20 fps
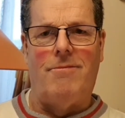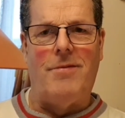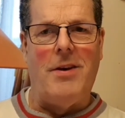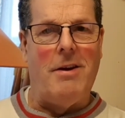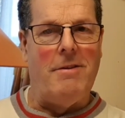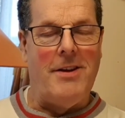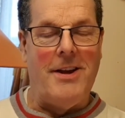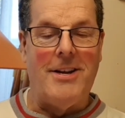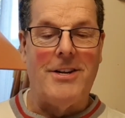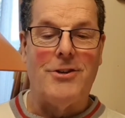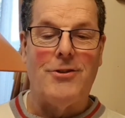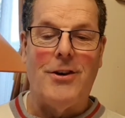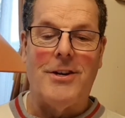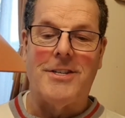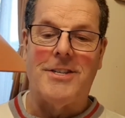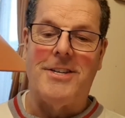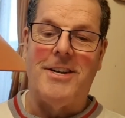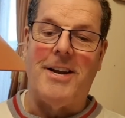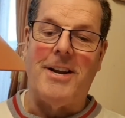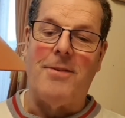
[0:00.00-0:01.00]
Very
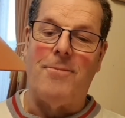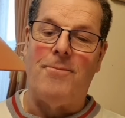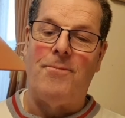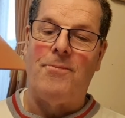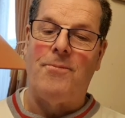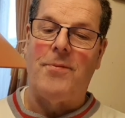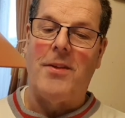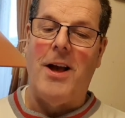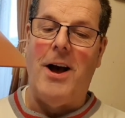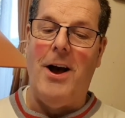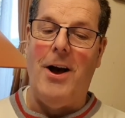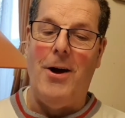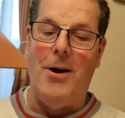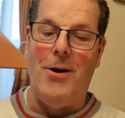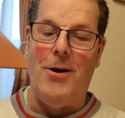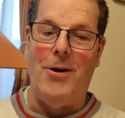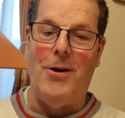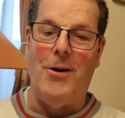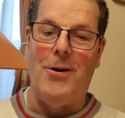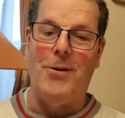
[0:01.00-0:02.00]
interesting.
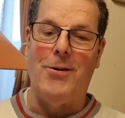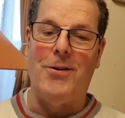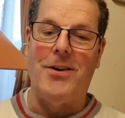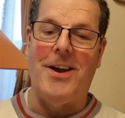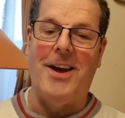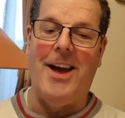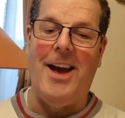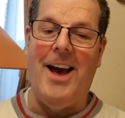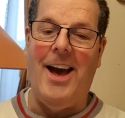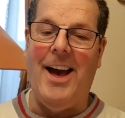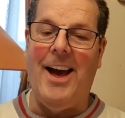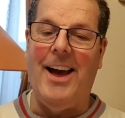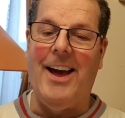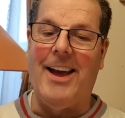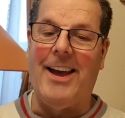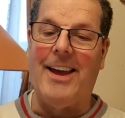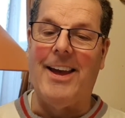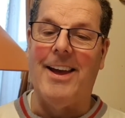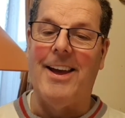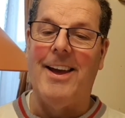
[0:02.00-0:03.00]

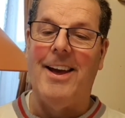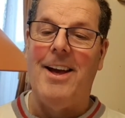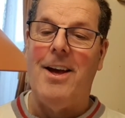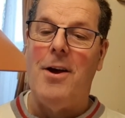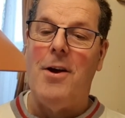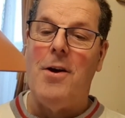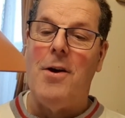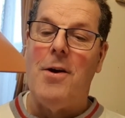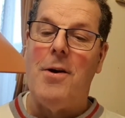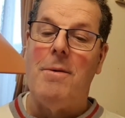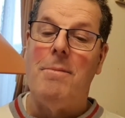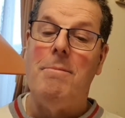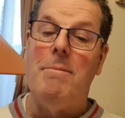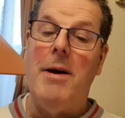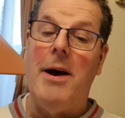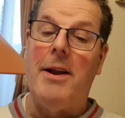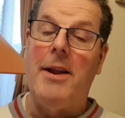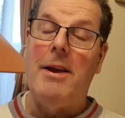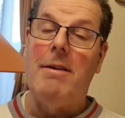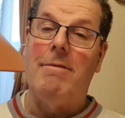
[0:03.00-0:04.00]
Okay.
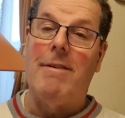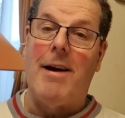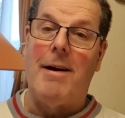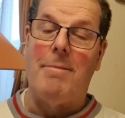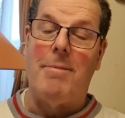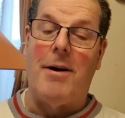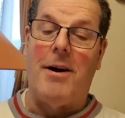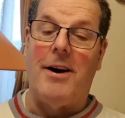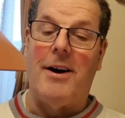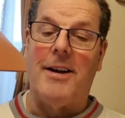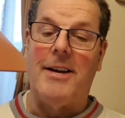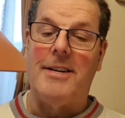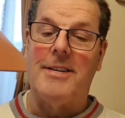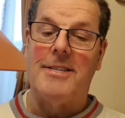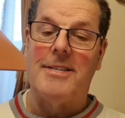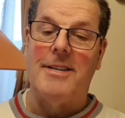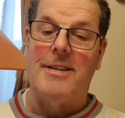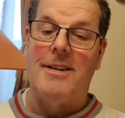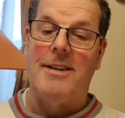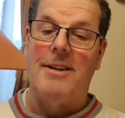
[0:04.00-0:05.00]
Many
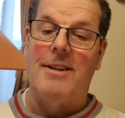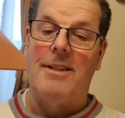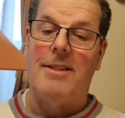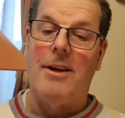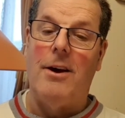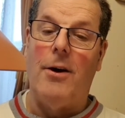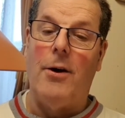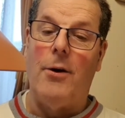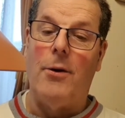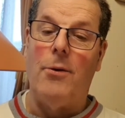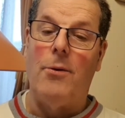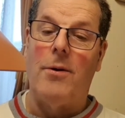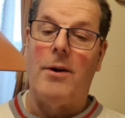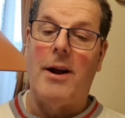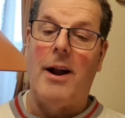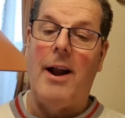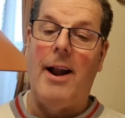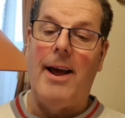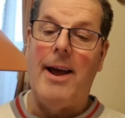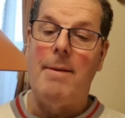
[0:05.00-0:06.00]
rabbis, though,
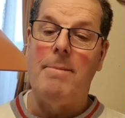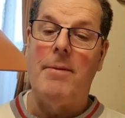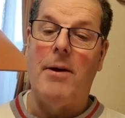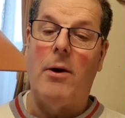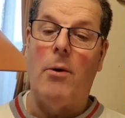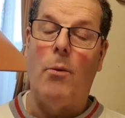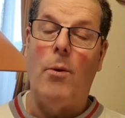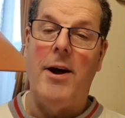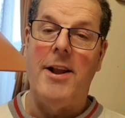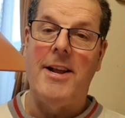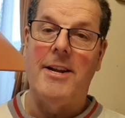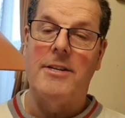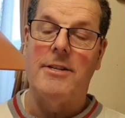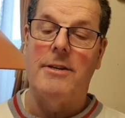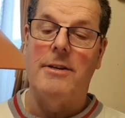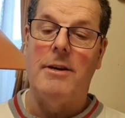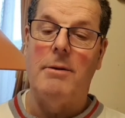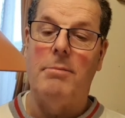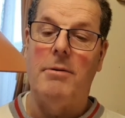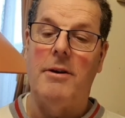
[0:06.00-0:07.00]
claim that when
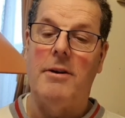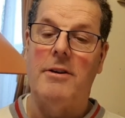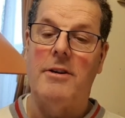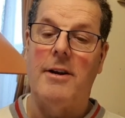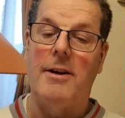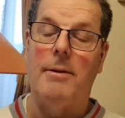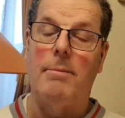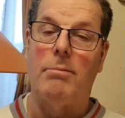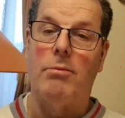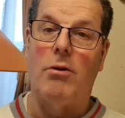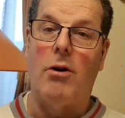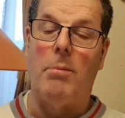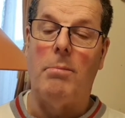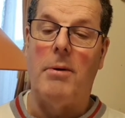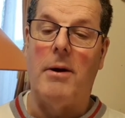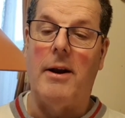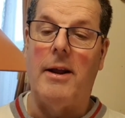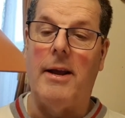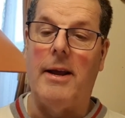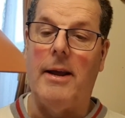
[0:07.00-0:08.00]
interpreted
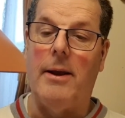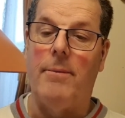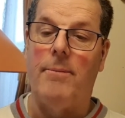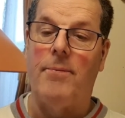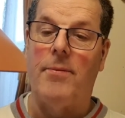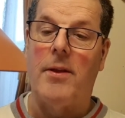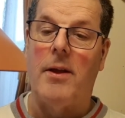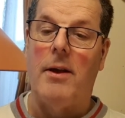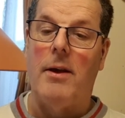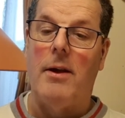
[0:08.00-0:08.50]
properly,